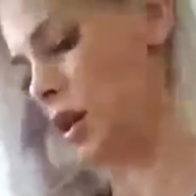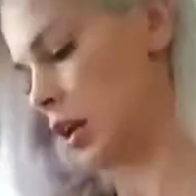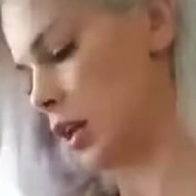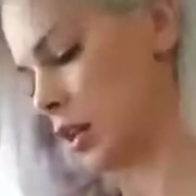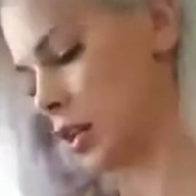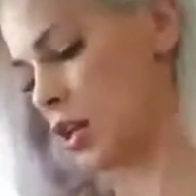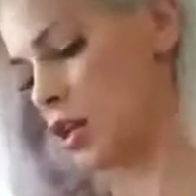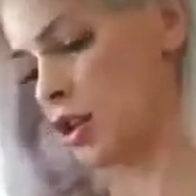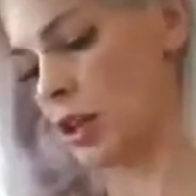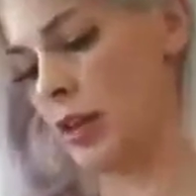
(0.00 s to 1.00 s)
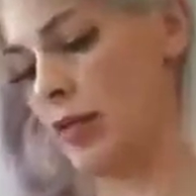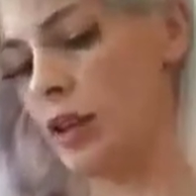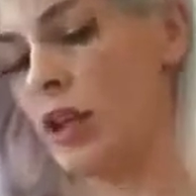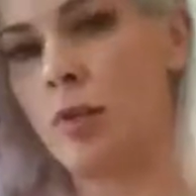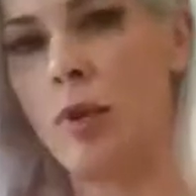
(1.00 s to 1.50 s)
And I think I usually have a
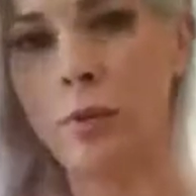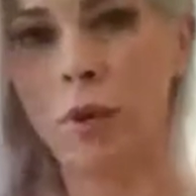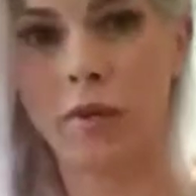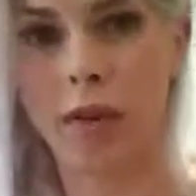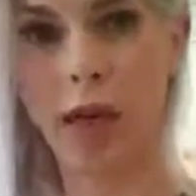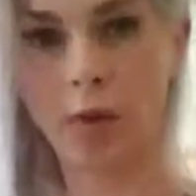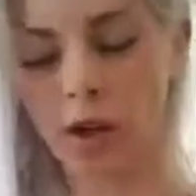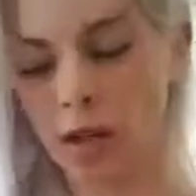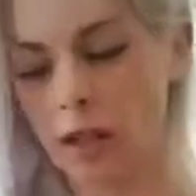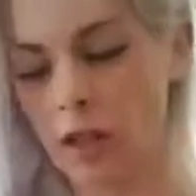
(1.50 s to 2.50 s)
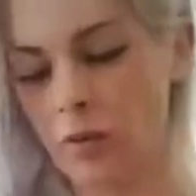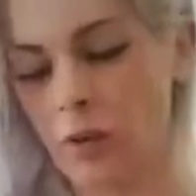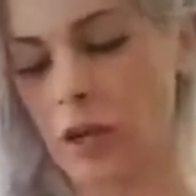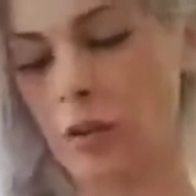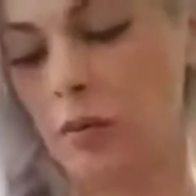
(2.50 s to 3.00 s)
little bit more flour in there
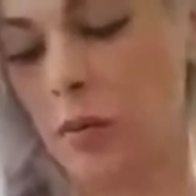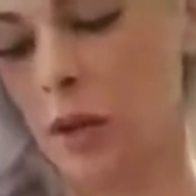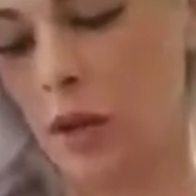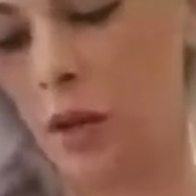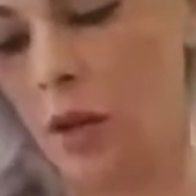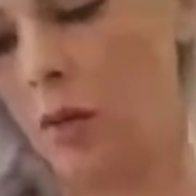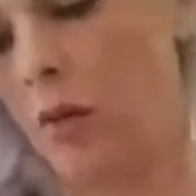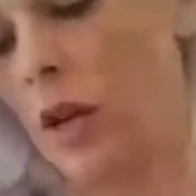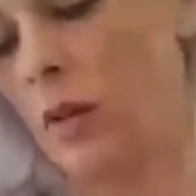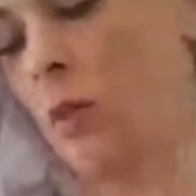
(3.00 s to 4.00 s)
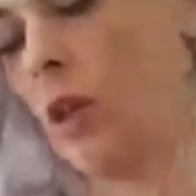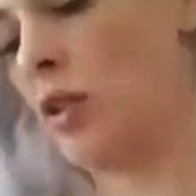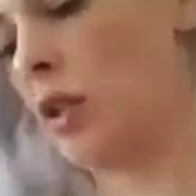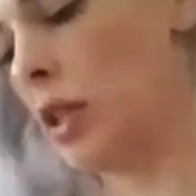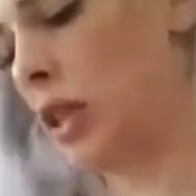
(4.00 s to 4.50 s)
when I'm
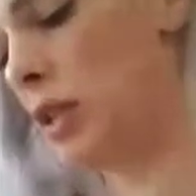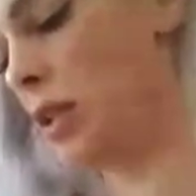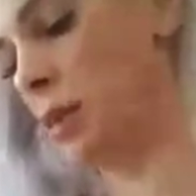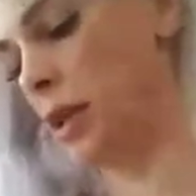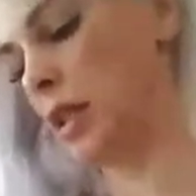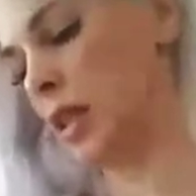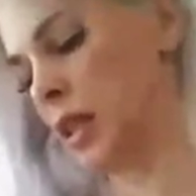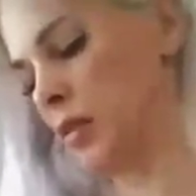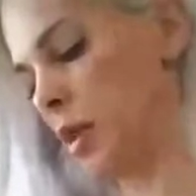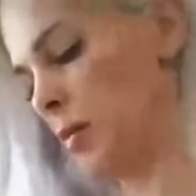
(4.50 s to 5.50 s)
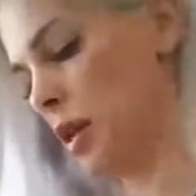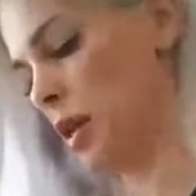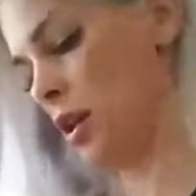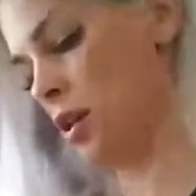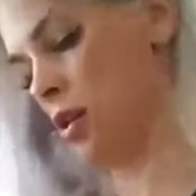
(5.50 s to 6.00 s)
measuring this because I think maybe the
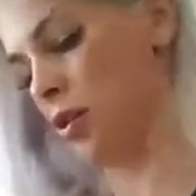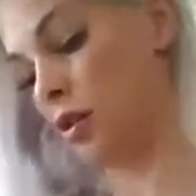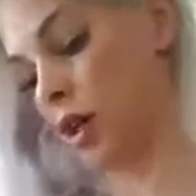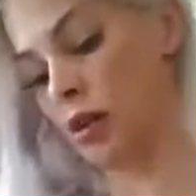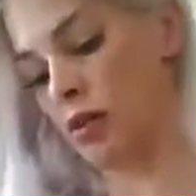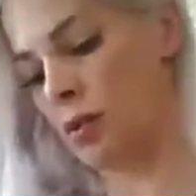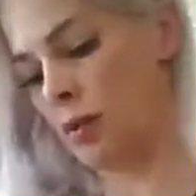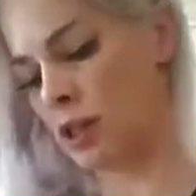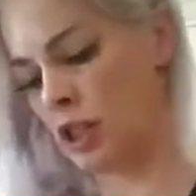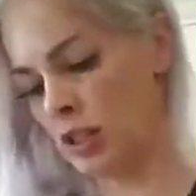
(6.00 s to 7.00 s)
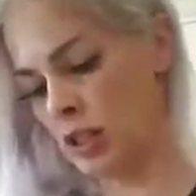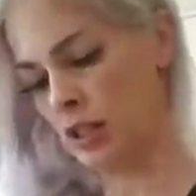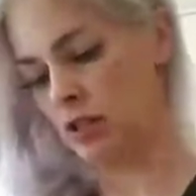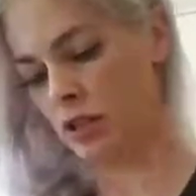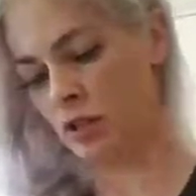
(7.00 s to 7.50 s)
King Arthur, I don't know, maybe it's just
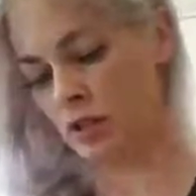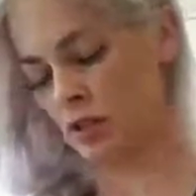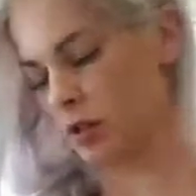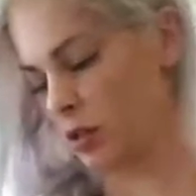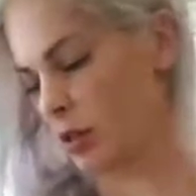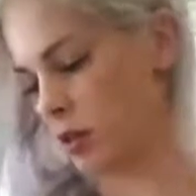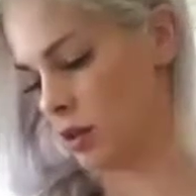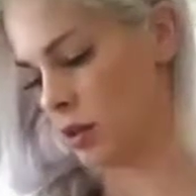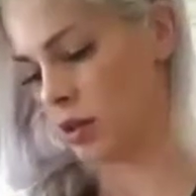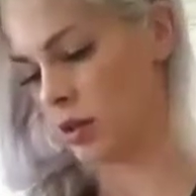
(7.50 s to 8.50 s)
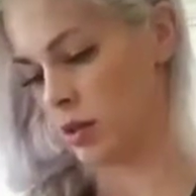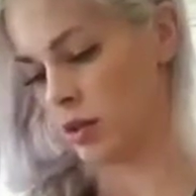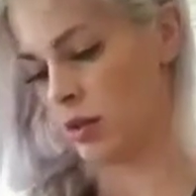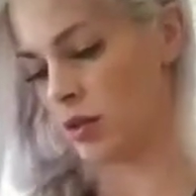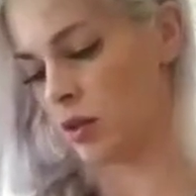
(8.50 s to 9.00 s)
denser.
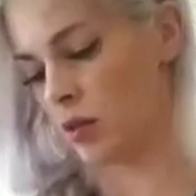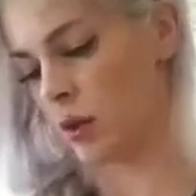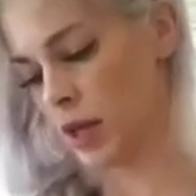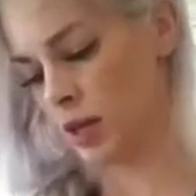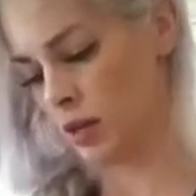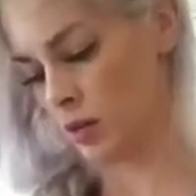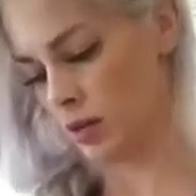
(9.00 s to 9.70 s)
So it weighed